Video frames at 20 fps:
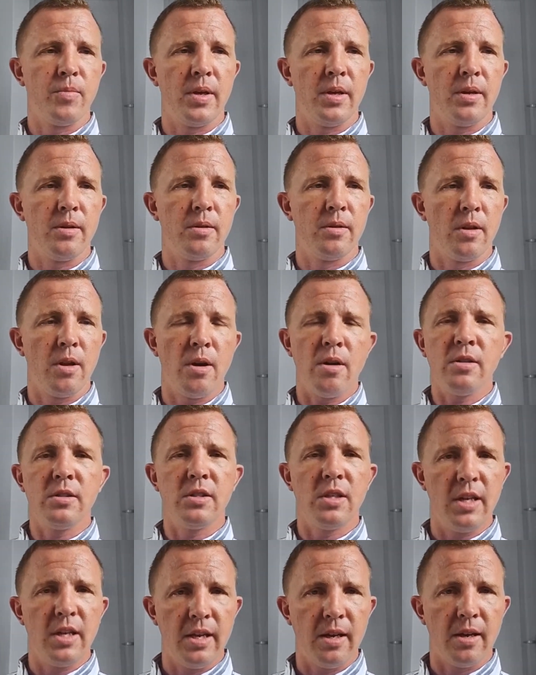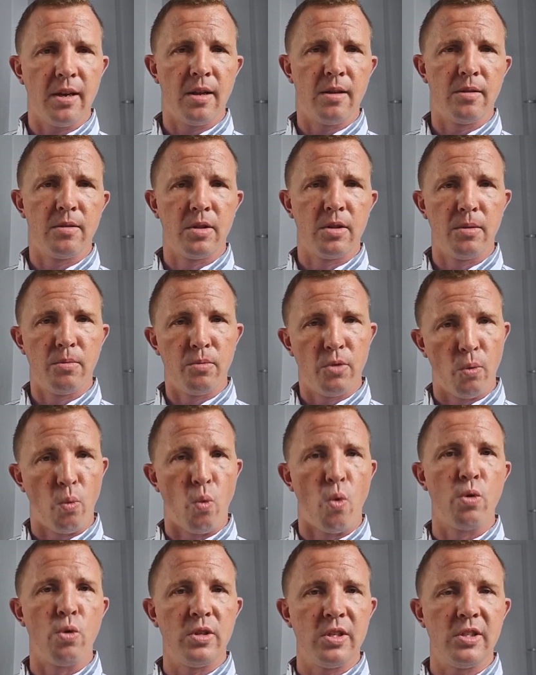largely the
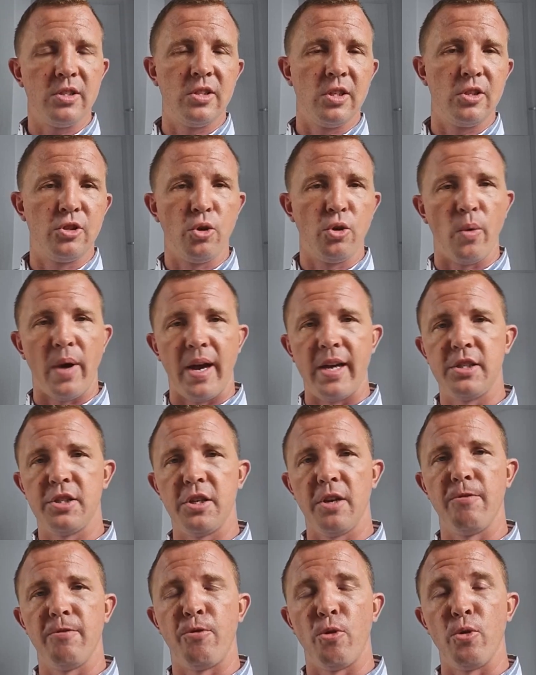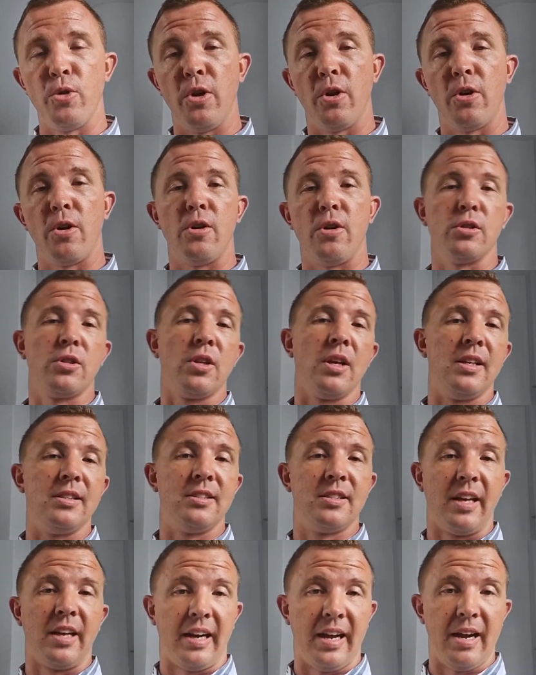water situation for Newcastle
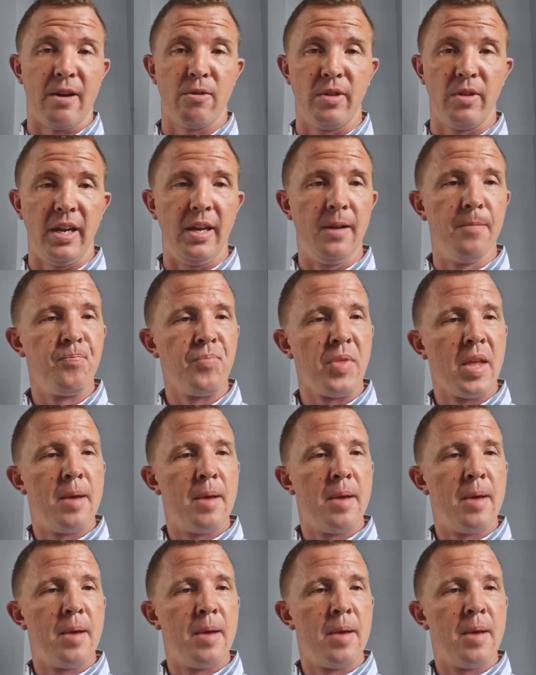and surrounding,